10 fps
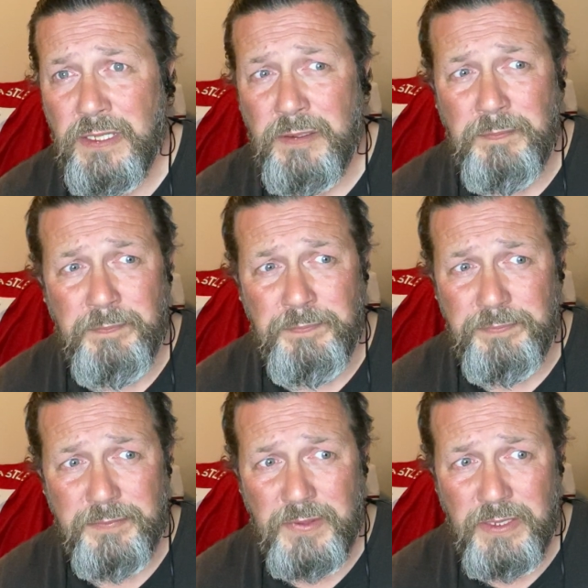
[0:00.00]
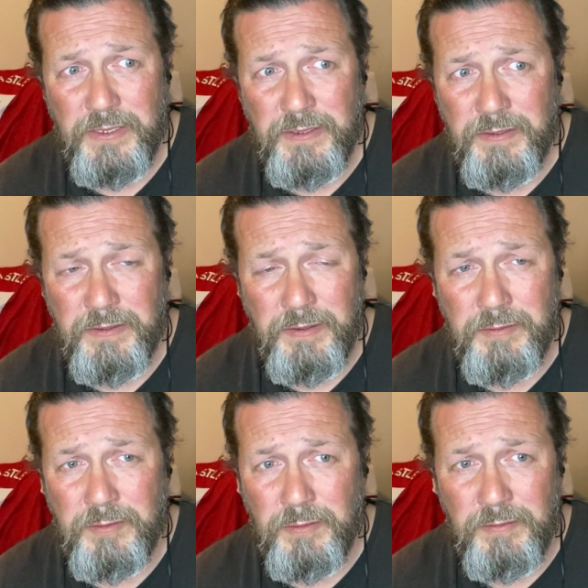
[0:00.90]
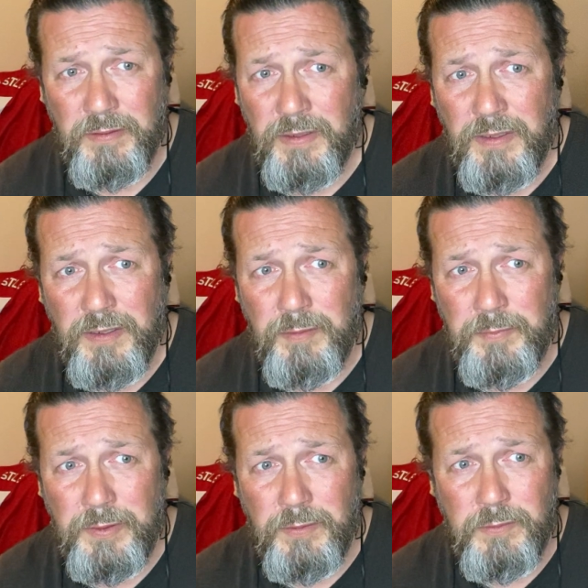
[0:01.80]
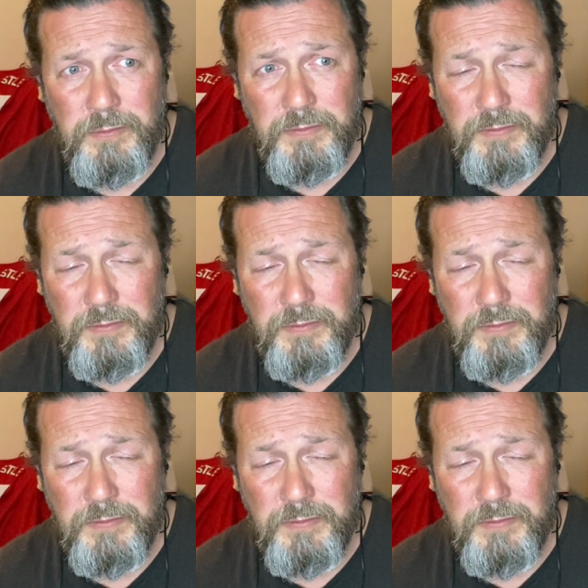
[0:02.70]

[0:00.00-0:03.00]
You know, you got Emil,